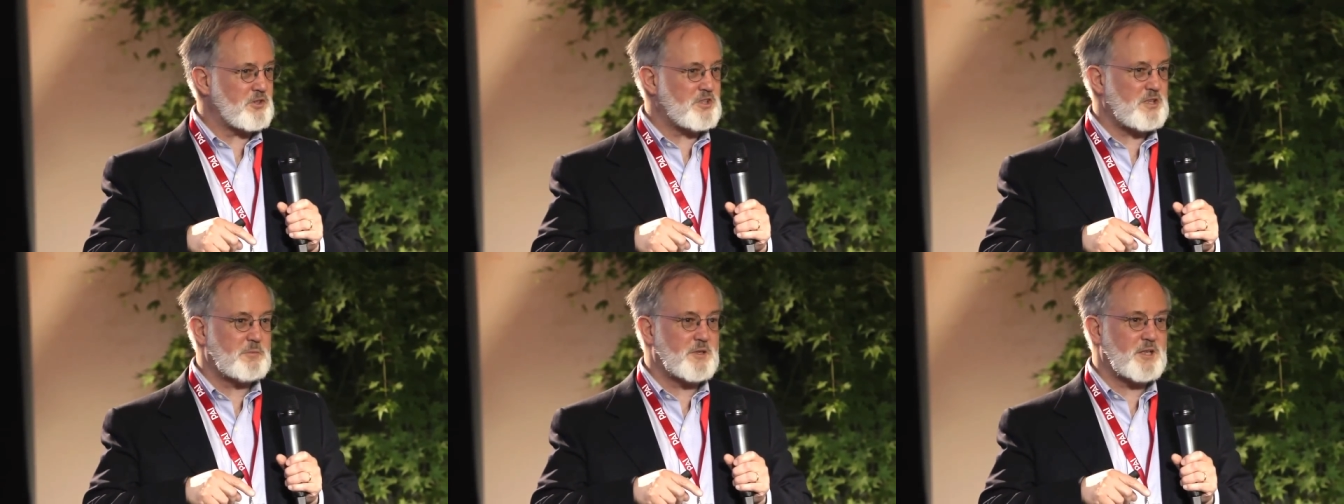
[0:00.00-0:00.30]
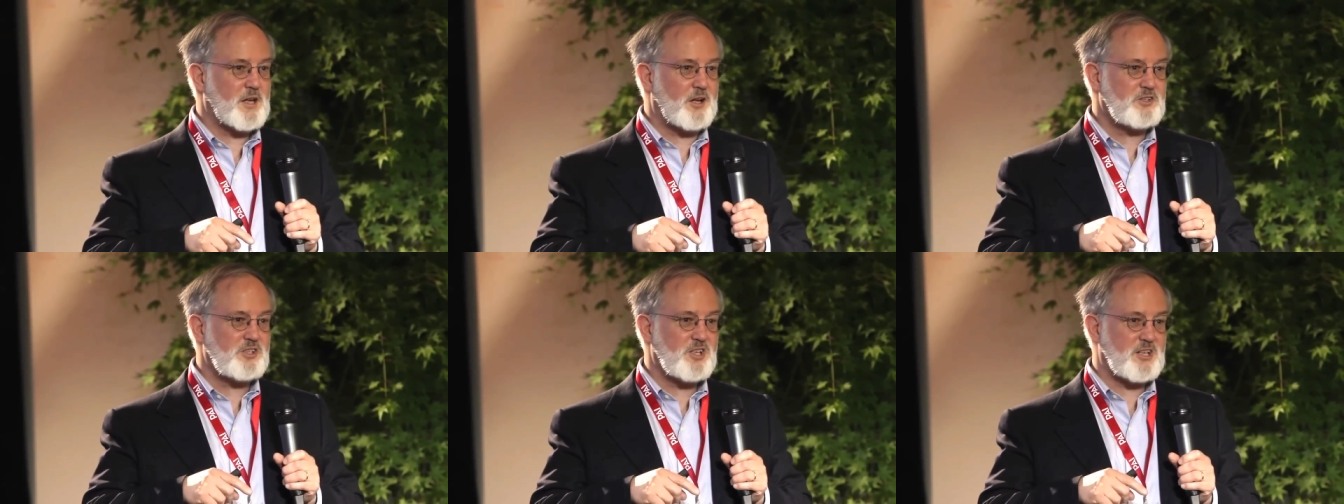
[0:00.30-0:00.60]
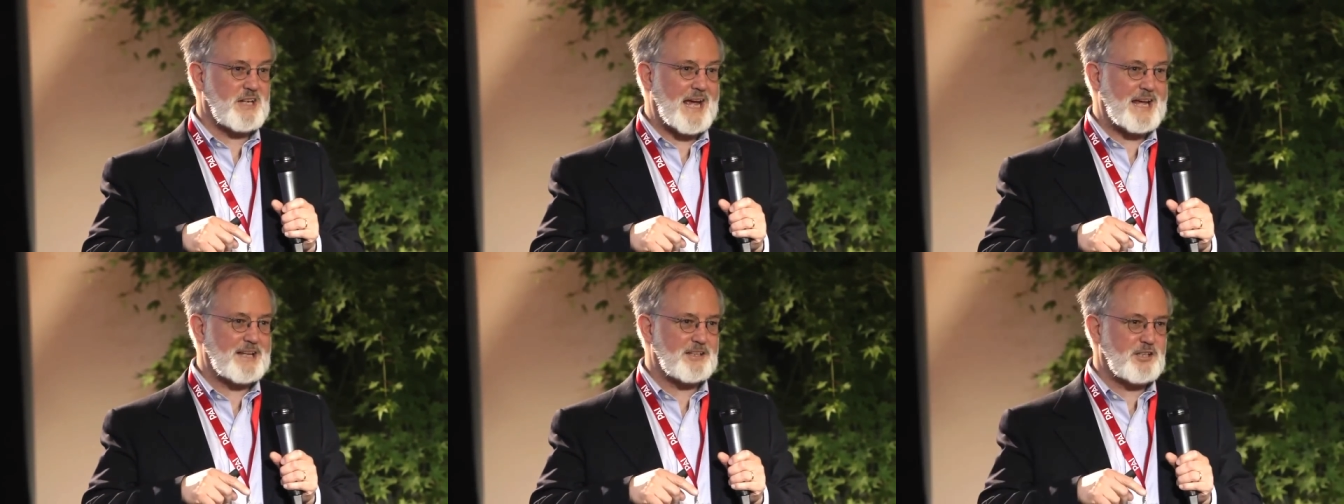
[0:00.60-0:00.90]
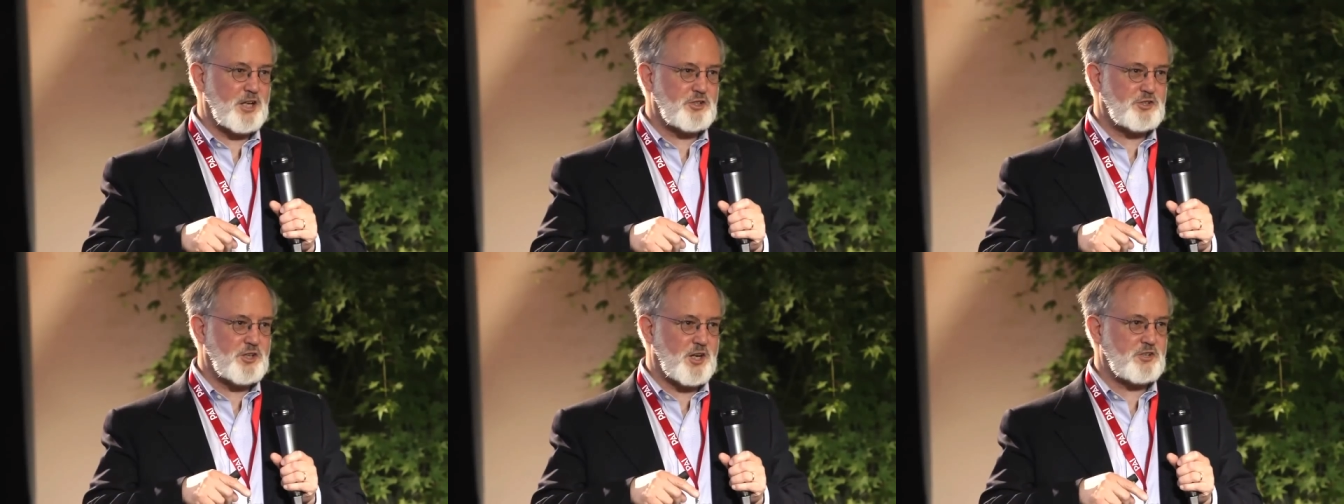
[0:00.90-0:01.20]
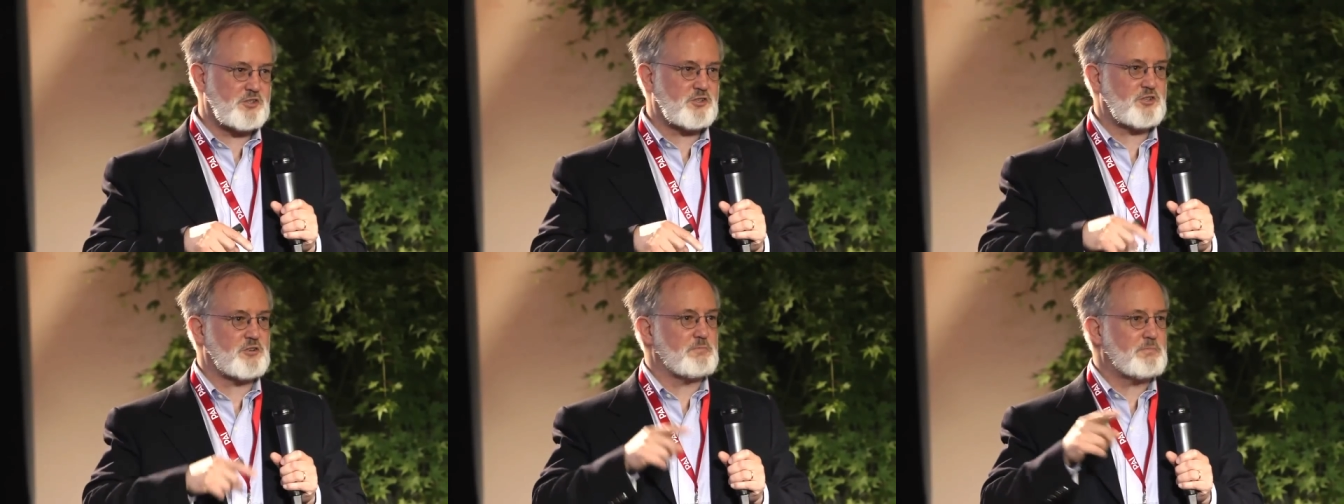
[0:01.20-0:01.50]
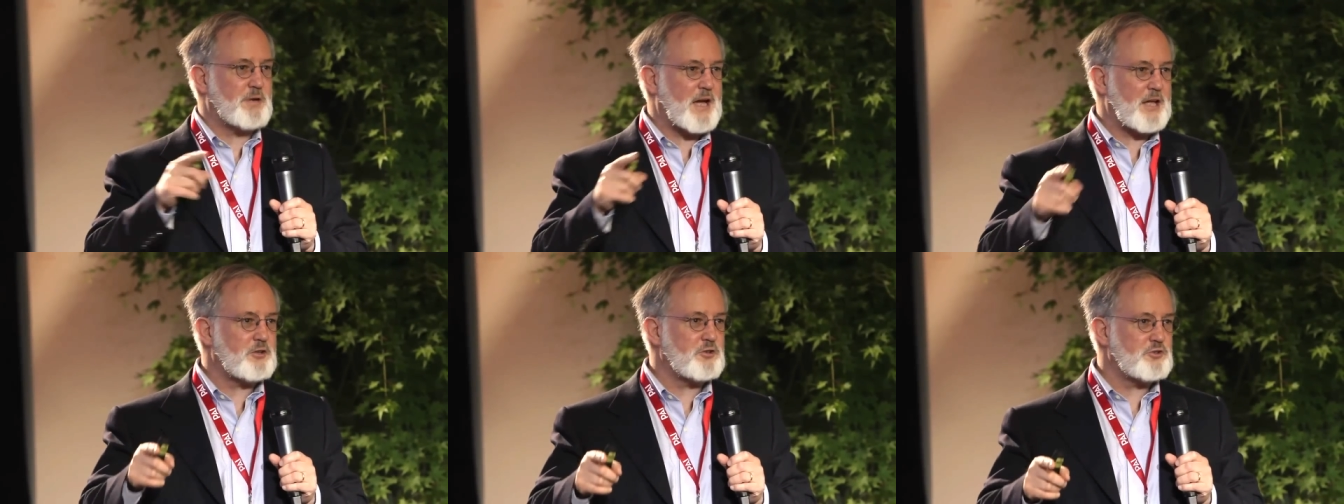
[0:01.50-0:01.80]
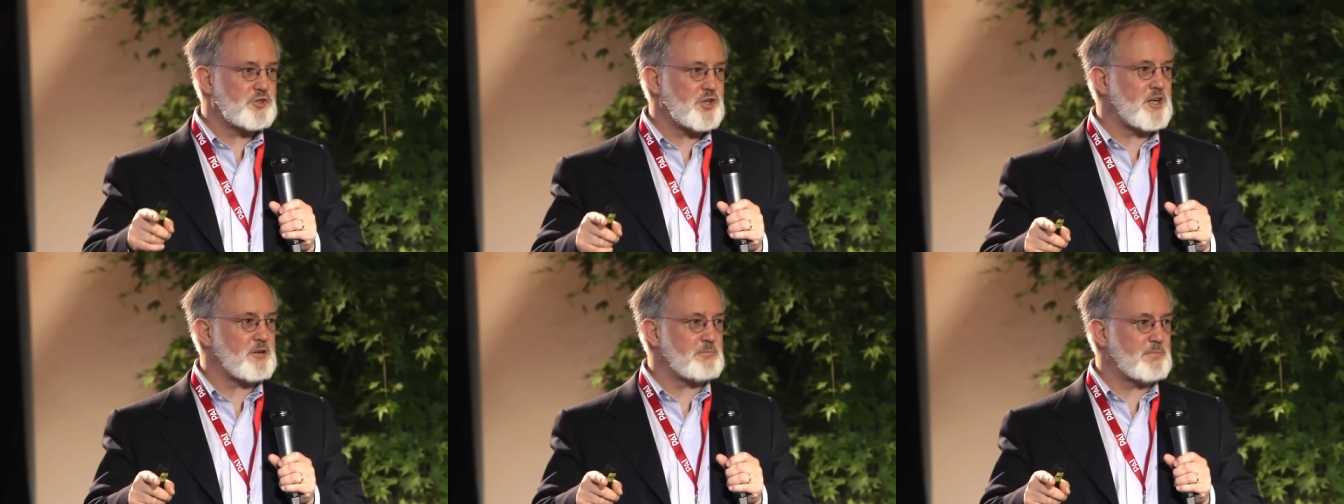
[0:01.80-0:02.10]
there's something else that can't digest them
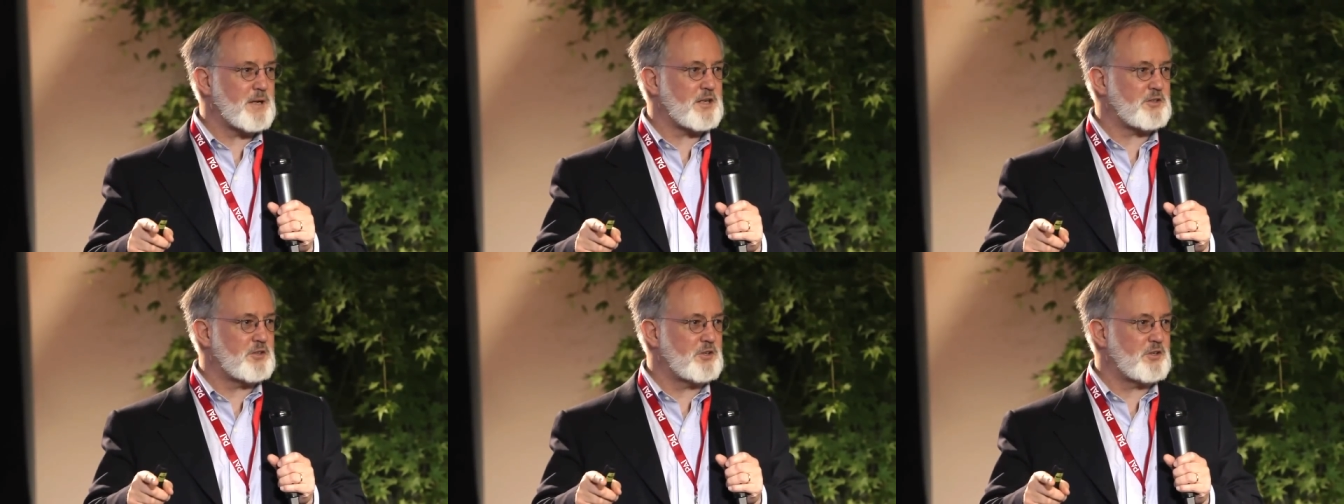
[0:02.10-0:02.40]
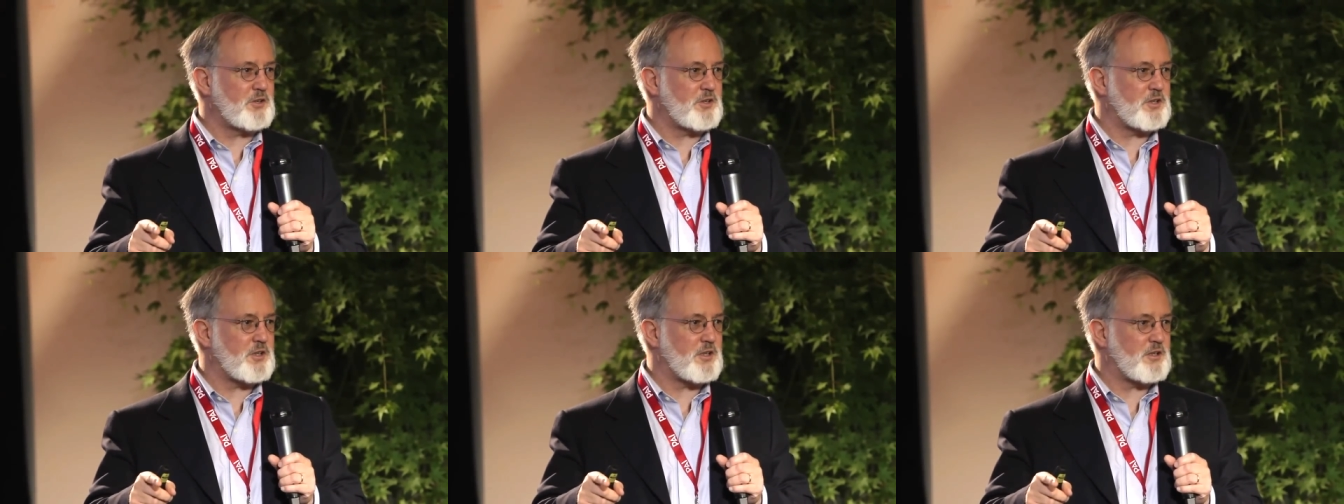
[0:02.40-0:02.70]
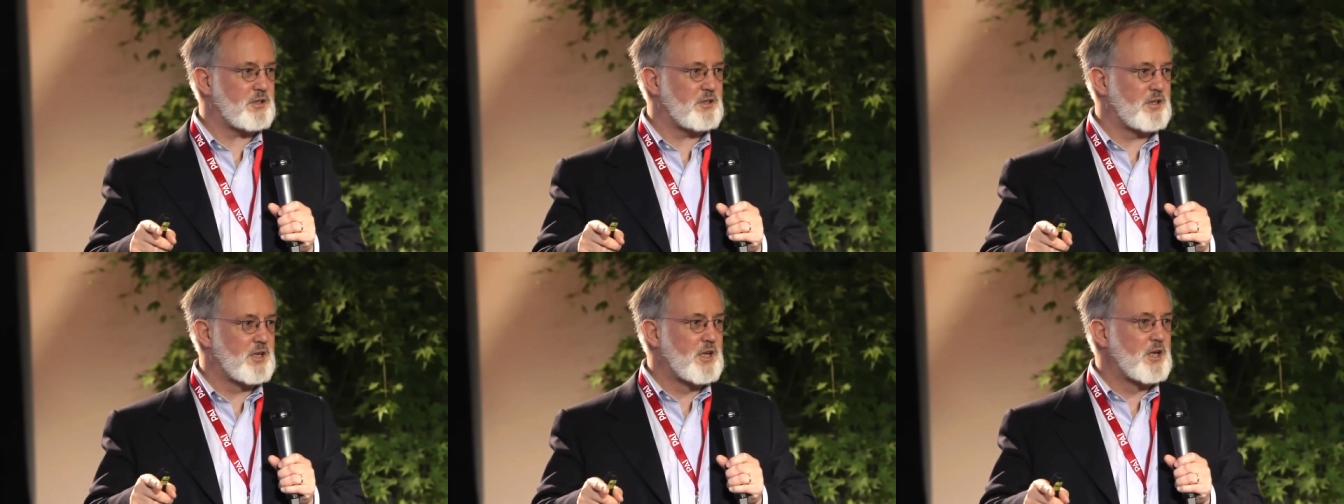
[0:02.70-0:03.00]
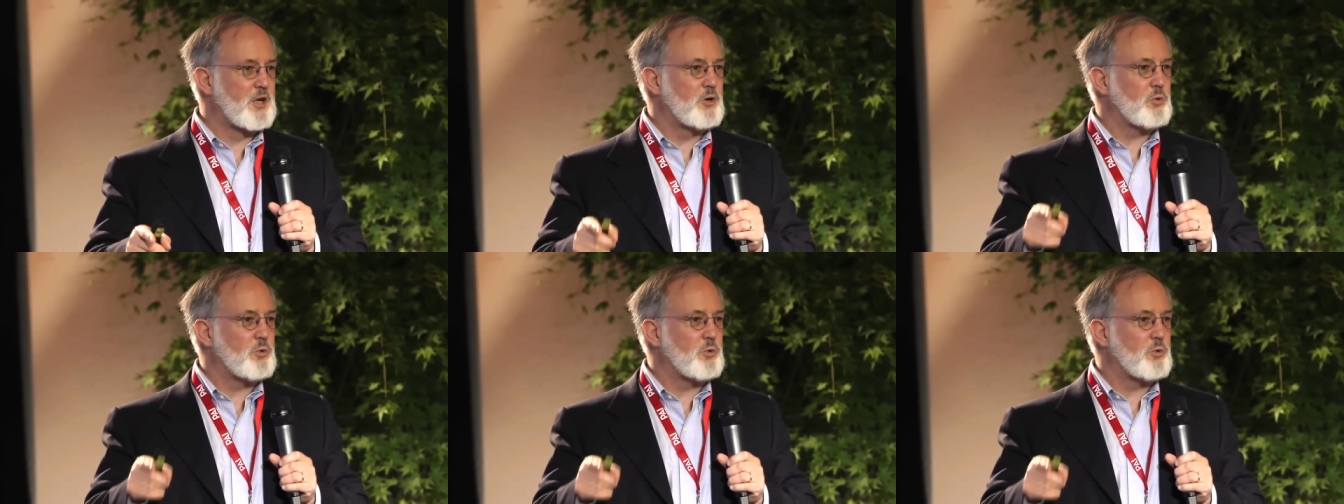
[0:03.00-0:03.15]
pathogenic bacteria.